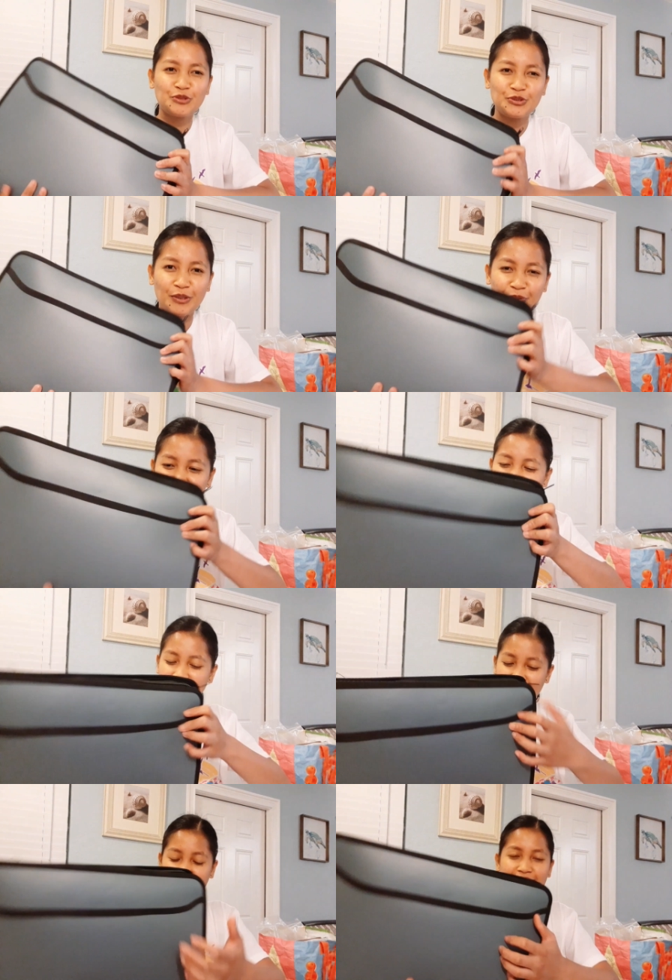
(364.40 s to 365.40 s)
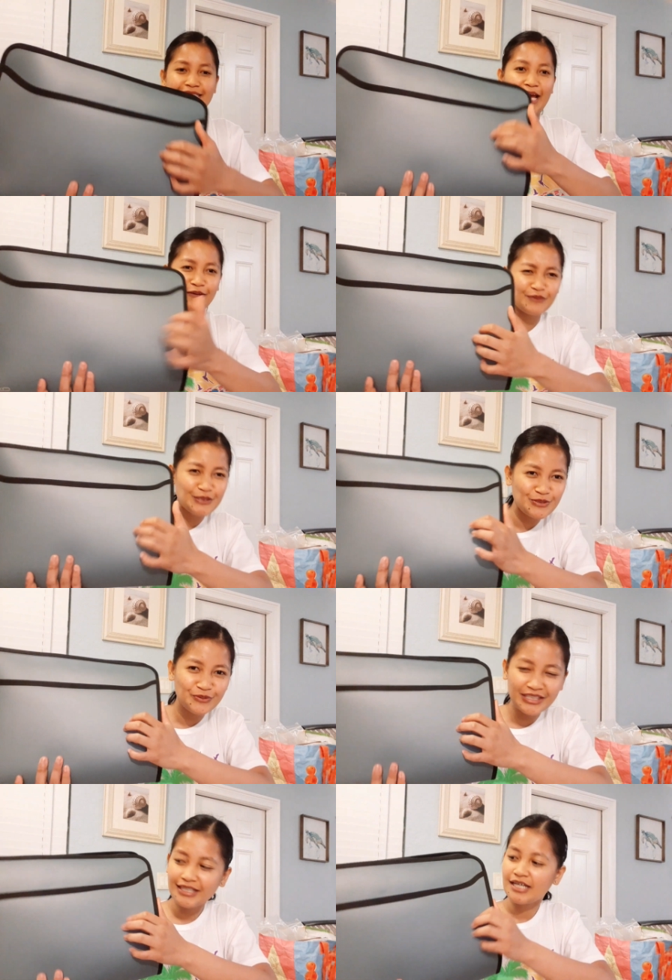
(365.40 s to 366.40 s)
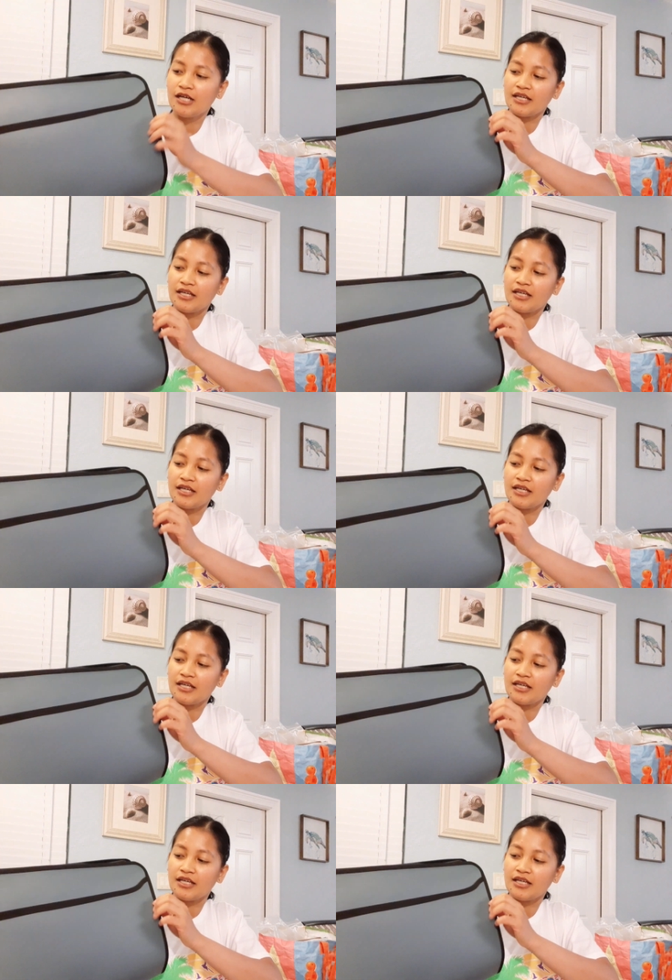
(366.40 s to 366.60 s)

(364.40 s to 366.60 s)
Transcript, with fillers: Durable. It's heavy duty.